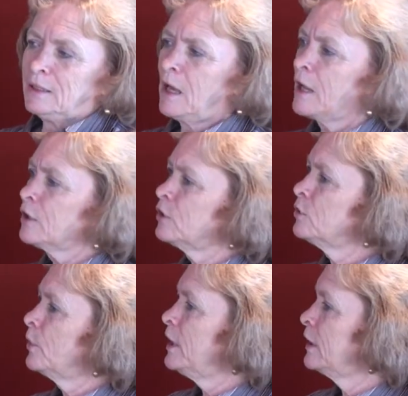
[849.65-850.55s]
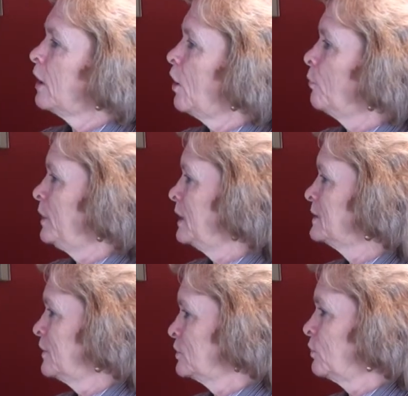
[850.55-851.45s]
Not a good way to go,
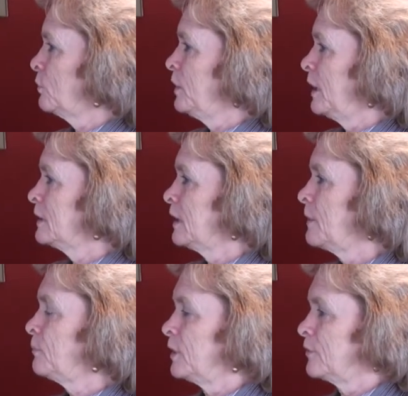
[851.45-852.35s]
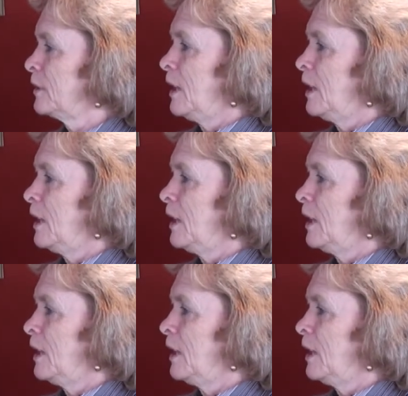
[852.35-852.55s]
because here's what we ended up with.